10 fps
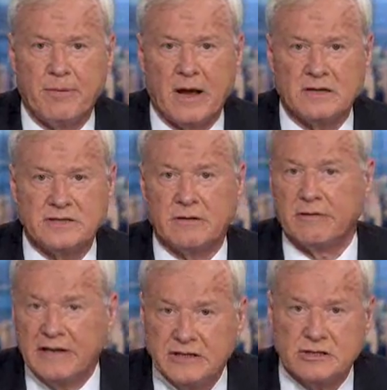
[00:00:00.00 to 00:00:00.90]
policy, the
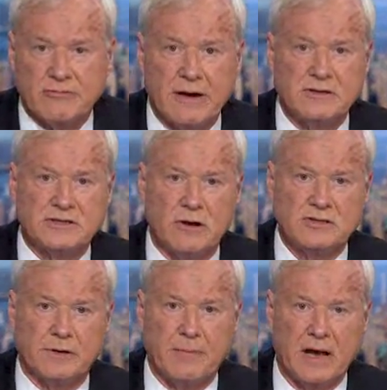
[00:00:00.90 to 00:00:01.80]
religious right on
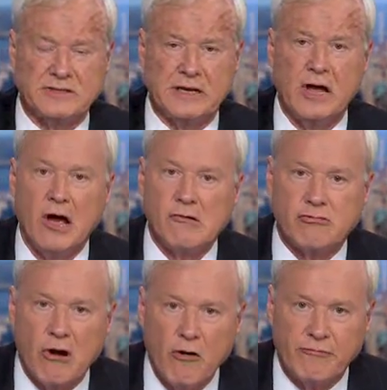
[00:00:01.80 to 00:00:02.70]
social policy,
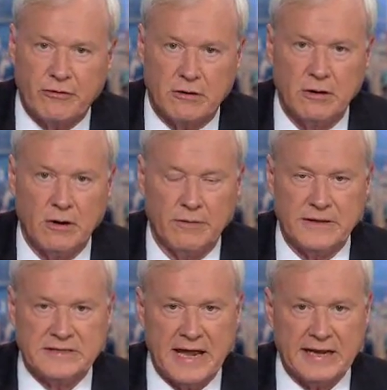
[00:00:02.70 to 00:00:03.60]
Grover on
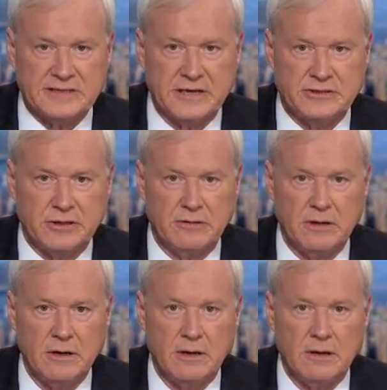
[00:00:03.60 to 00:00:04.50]
the tax issue.
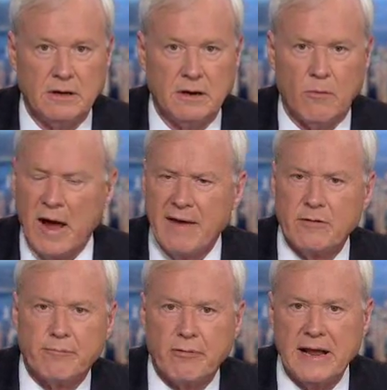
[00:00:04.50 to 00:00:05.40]
Why have
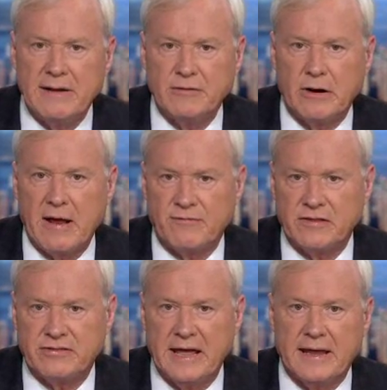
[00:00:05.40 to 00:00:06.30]
a brain if you don't have
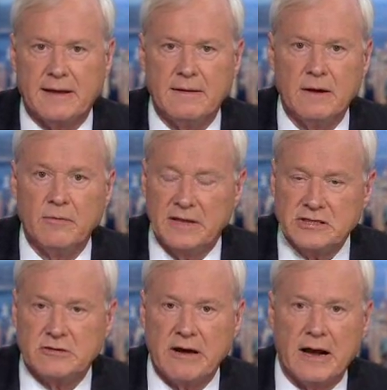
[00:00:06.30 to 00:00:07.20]
to think? With
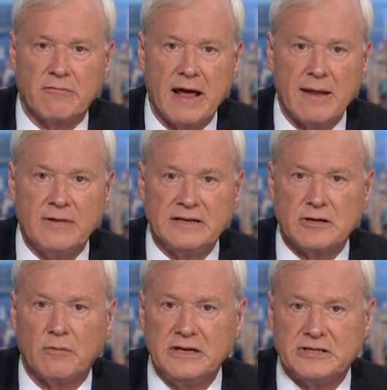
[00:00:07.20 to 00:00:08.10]
this crowd around him,
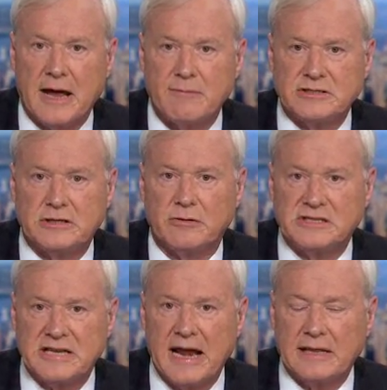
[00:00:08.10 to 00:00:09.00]
his only job is to do
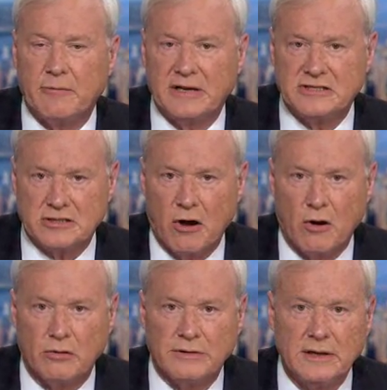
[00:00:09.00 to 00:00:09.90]
exactly what he's
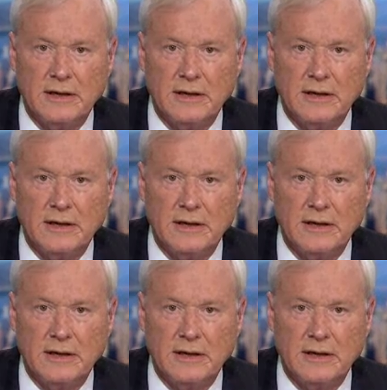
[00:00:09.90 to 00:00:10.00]
told.